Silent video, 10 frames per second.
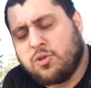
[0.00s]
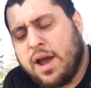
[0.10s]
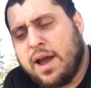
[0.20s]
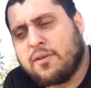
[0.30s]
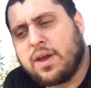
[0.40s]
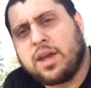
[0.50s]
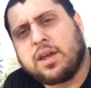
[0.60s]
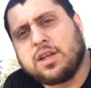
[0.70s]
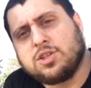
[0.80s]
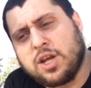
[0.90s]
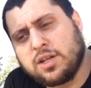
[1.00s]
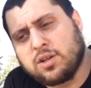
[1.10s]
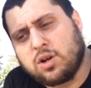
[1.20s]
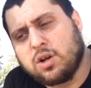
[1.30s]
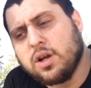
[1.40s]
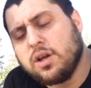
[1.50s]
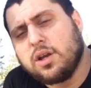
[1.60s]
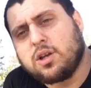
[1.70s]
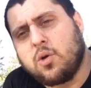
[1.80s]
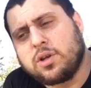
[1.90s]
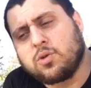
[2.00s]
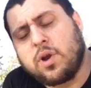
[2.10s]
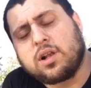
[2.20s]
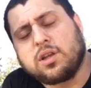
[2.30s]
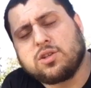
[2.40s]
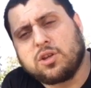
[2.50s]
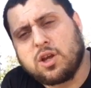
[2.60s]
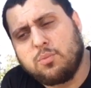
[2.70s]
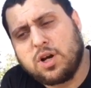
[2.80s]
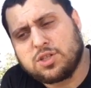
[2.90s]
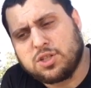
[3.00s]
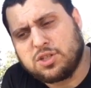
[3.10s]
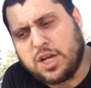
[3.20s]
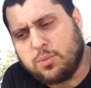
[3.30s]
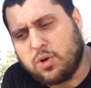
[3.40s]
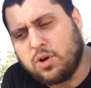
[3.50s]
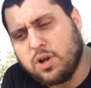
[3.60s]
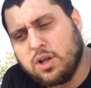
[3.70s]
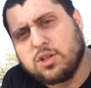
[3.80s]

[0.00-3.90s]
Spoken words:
You have a injector going directly into the combustion chamber.